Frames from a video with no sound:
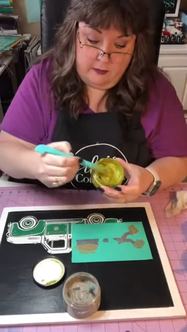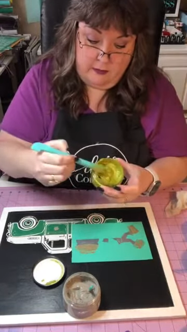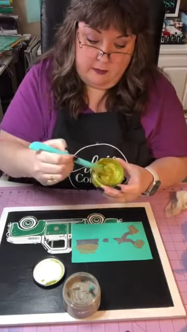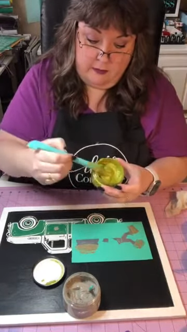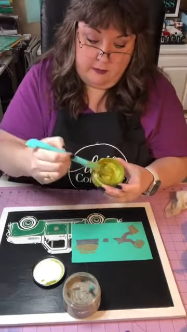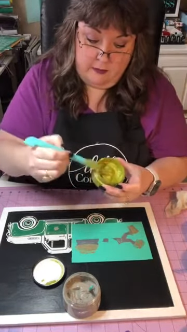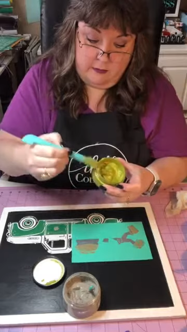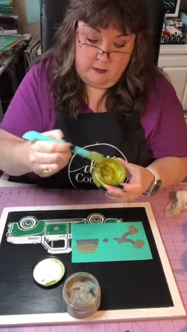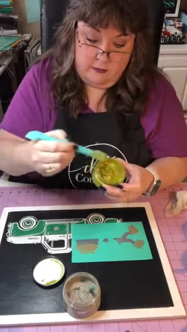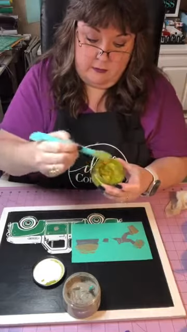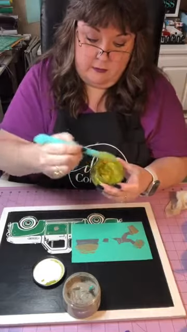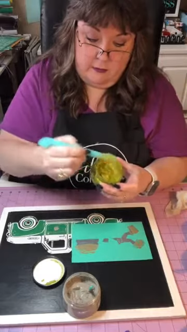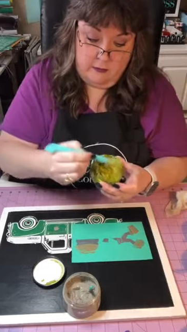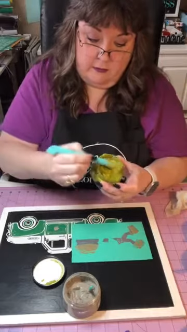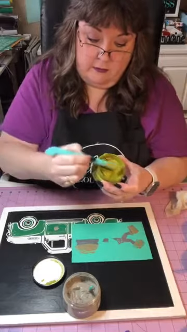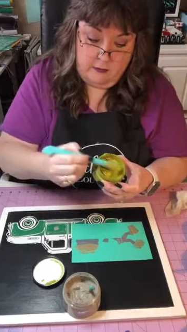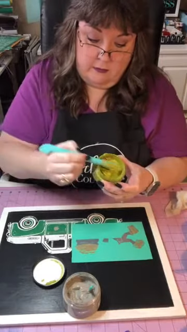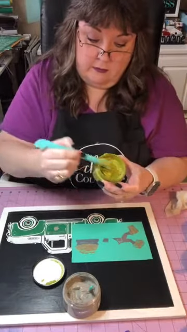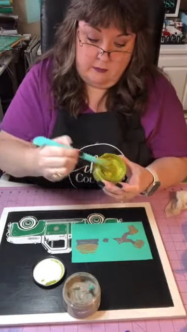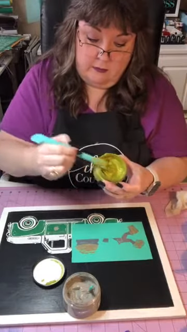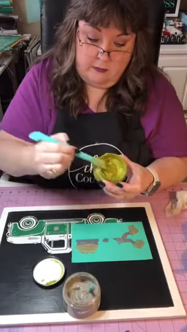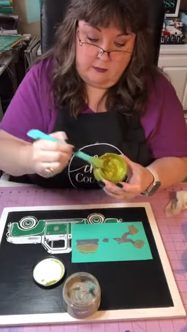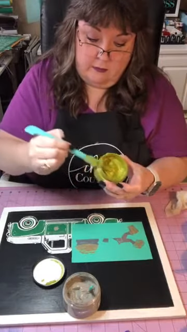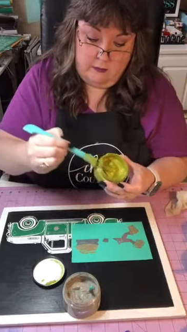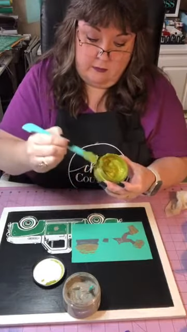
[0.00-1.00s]

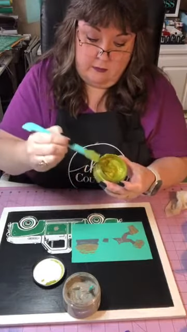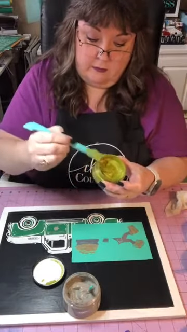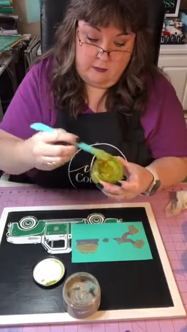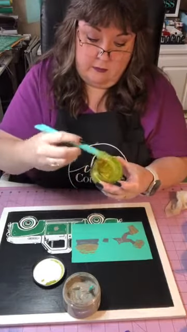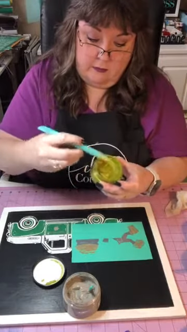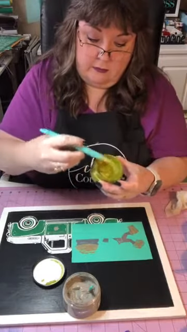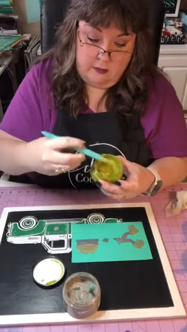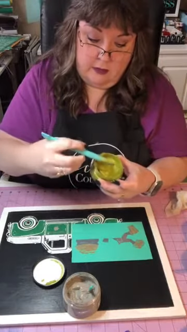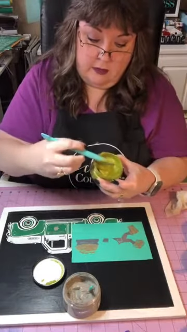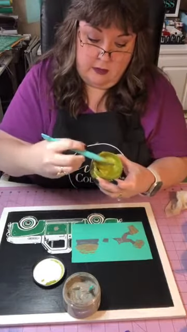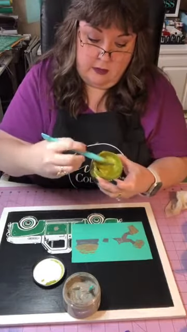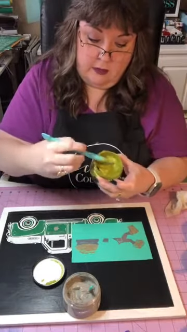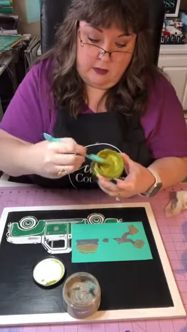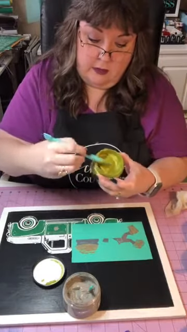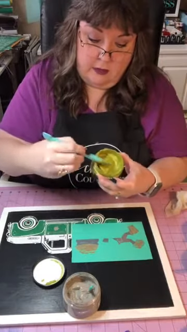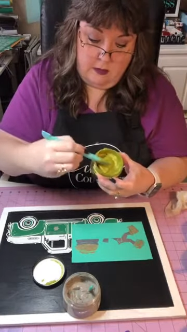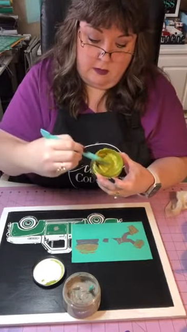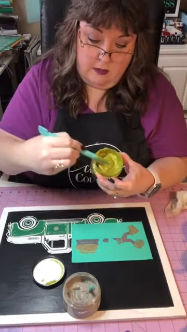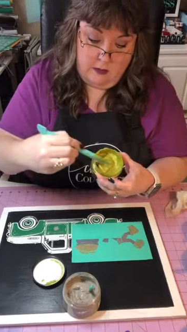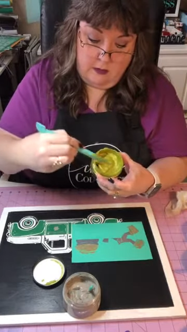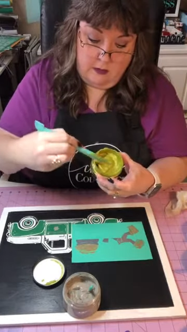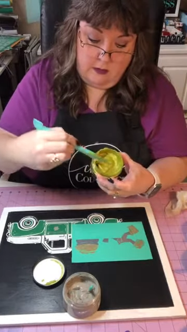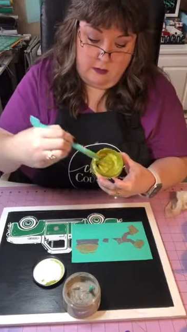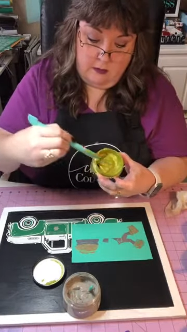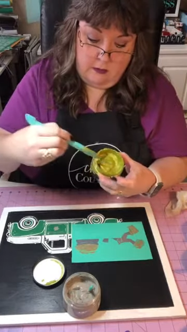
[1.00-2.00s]

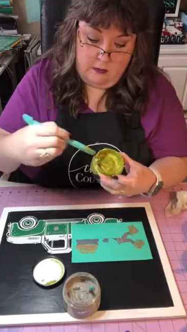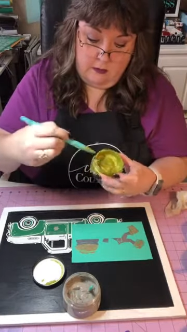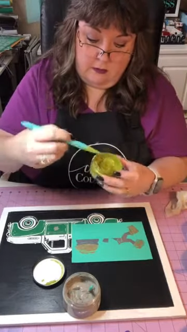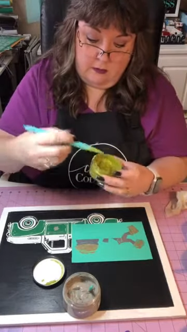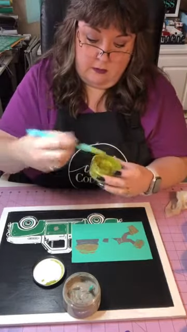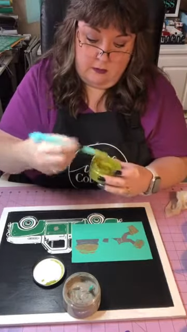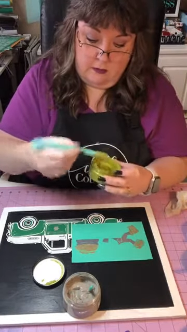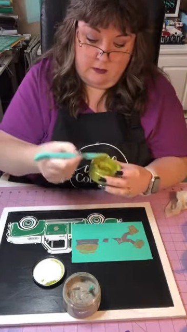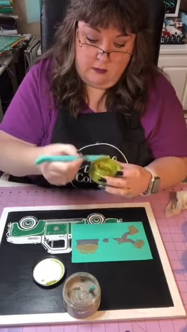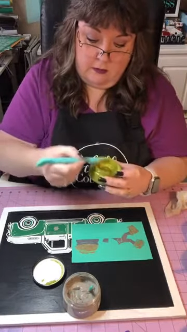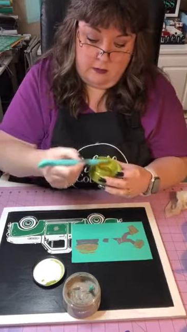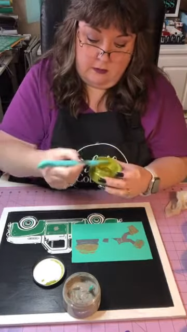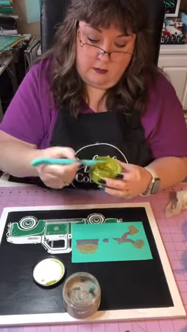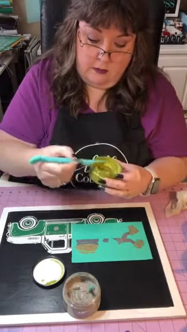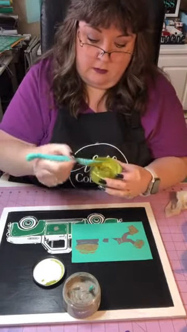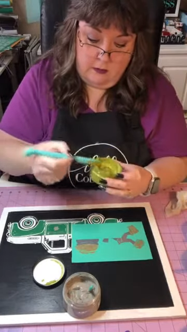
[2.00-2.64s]
[no speech]